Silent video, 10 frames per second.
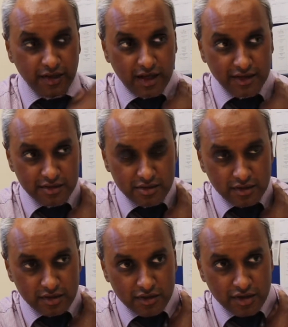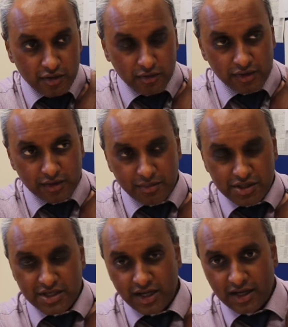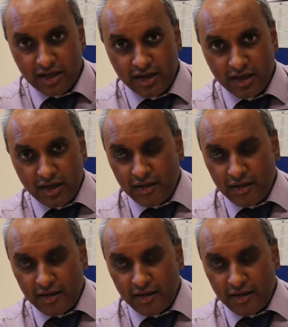and there are no particular